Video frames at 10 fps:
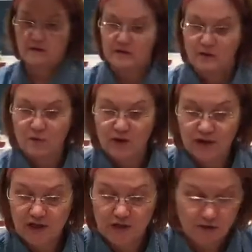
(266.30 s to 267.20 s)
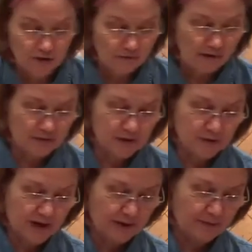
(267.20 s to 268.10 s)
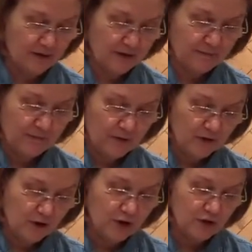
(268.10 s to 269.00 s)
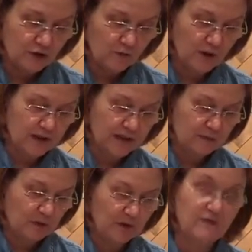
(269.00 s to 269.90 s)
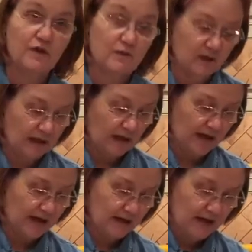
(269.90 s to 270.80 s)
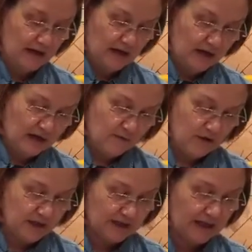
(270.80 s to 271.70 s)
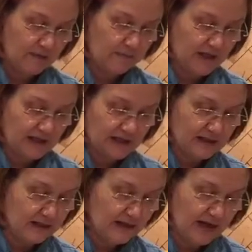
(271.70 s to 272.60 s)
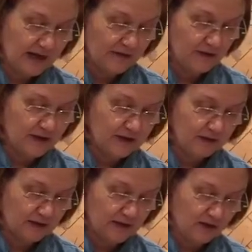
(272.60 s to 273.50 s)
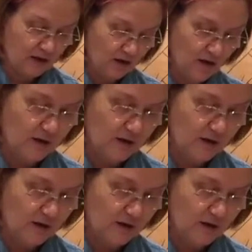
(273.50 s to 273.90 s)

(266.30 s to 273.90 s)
So we're going to use a rubber scraper. You could use a wooden spoon if you would like. And we're just going to mix this together until it's all